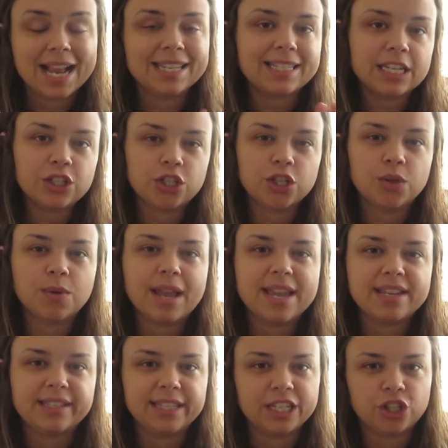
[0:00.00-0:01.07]
I did do
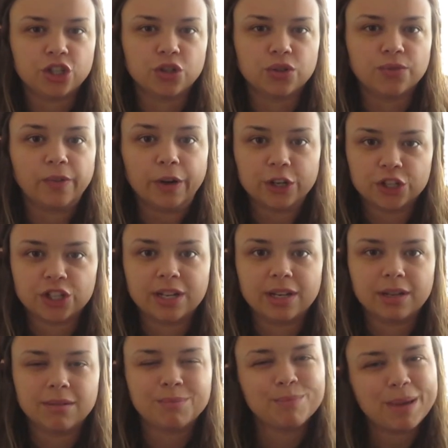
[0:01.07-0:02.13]
a digital
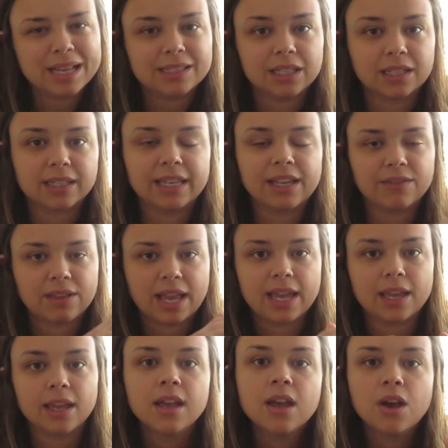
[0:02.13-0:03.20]
version basically of
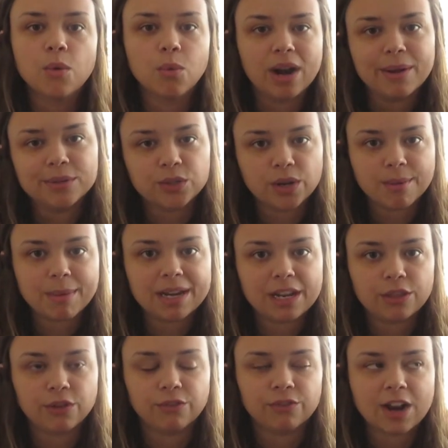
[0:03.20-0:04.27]
like what I was doing
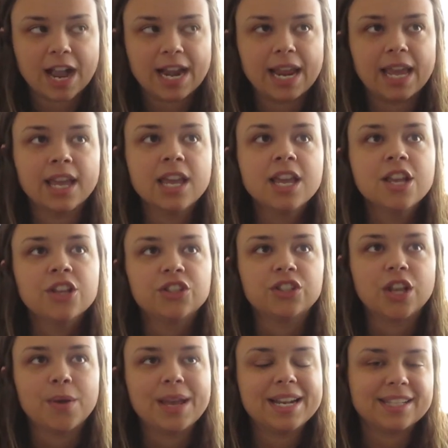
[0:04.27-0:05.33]
Monday through Friday.
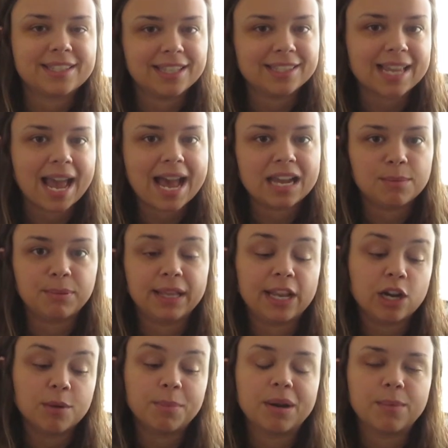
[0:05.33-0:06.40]
So in a sense I had a
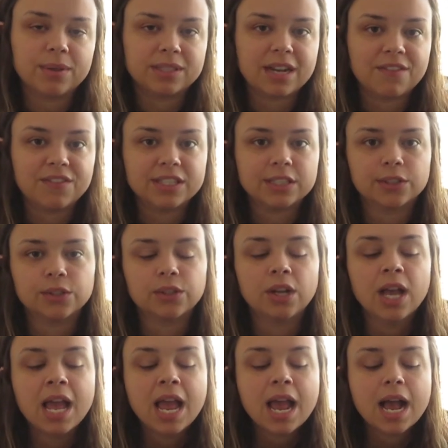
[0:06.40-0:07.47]
planner but it was not
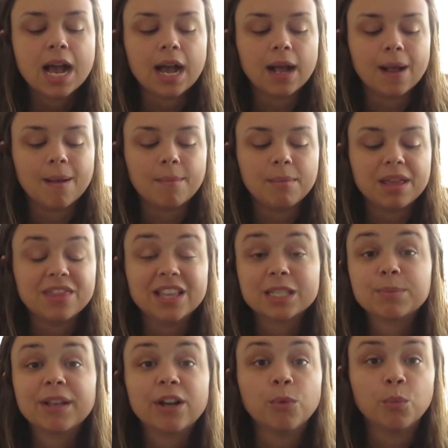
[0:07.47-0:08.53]
physical. Um,
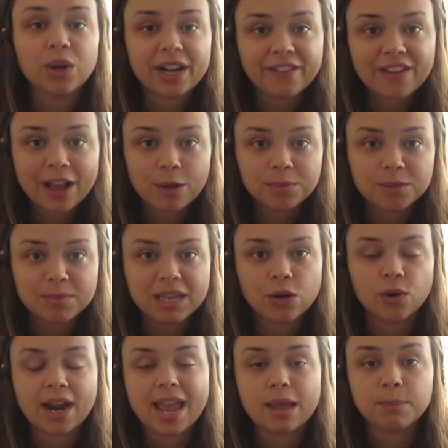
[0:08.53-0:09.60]
this planner would have helped me
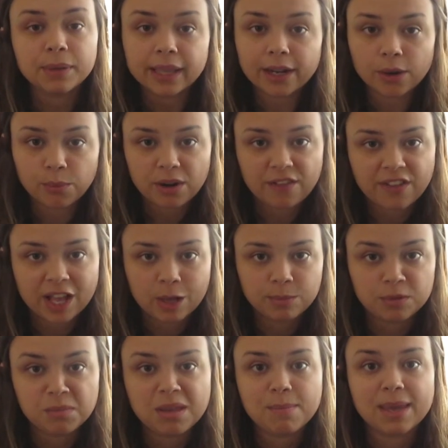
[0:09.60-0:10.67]
or a planner would have
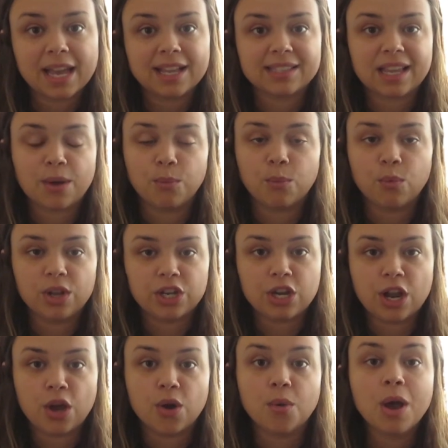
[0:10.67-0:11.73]
helped me because I would
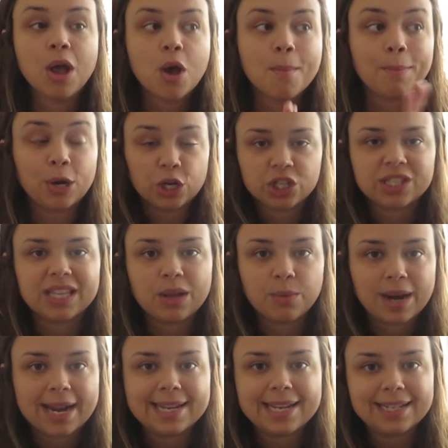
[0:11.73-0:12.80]
know personally
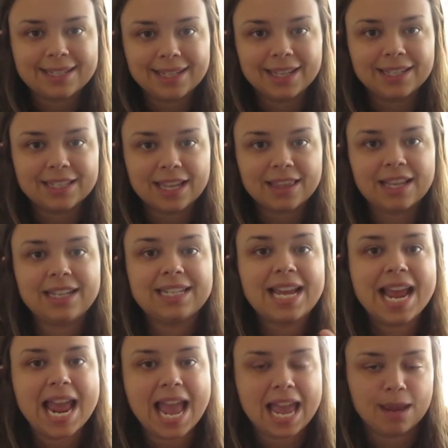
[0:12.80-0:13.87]
what I needed to get done that
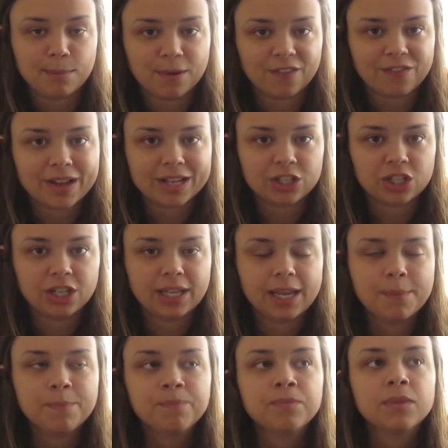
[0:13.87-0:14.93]
day and
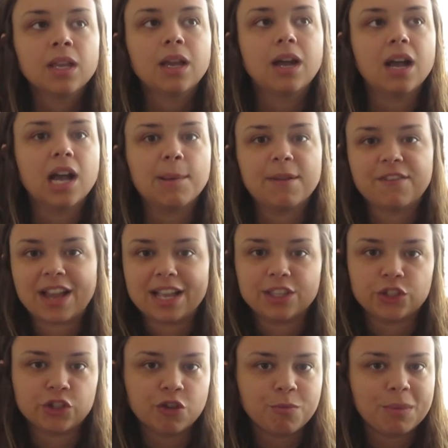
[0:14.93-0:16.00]
professionally. Um, if I
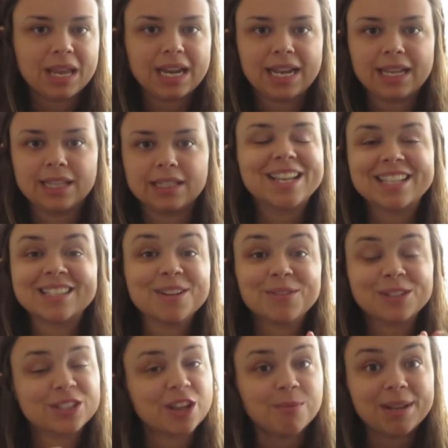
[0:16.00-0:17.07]
had Zoom meeting because there
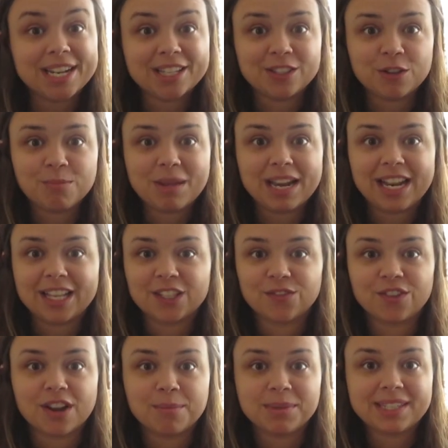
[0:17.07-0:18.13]
were so many Zoom meetings
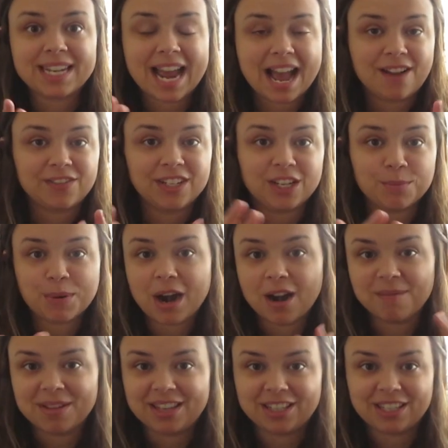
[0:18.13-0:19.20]
from staff to
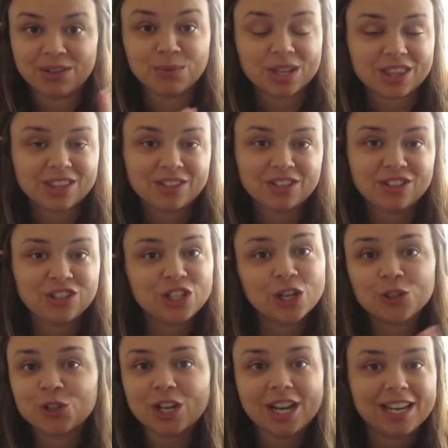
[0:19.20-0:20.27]
department to with
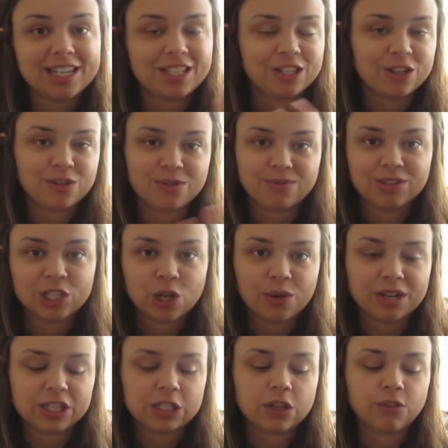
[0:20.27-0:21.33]
children to
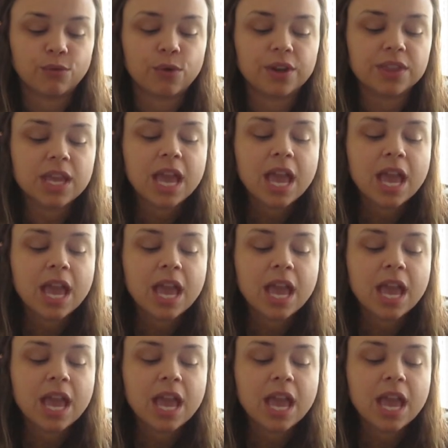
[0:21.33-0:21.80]
so on and so forth.